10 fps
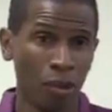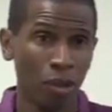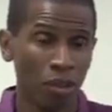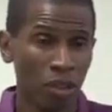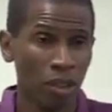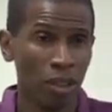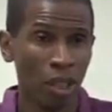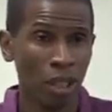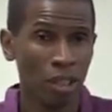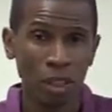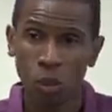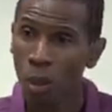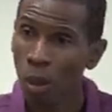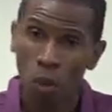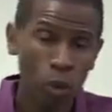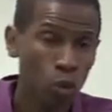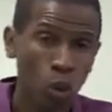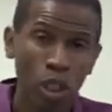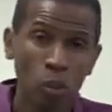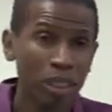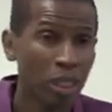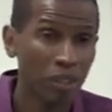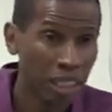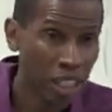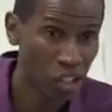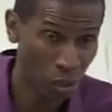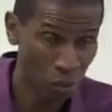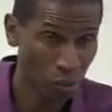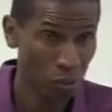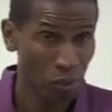You see, that's why I'm always working with divination.